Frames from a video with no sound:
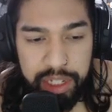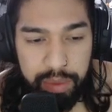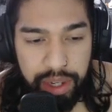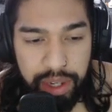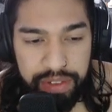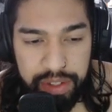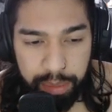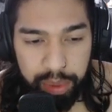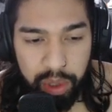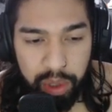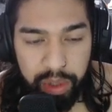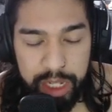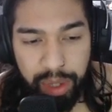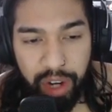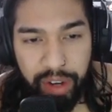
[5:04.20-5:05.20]
We have seen some
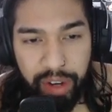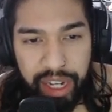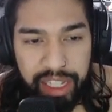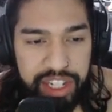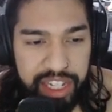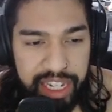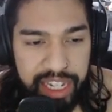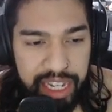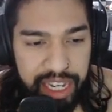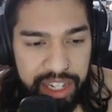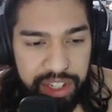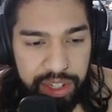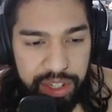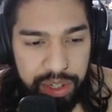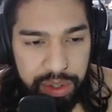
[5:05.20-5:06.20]
progress. But all right, let's get
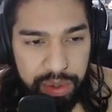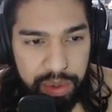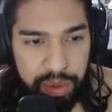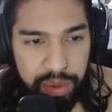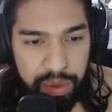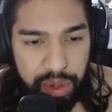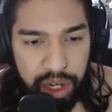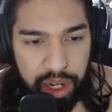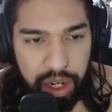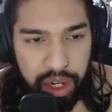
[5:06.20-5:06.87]
into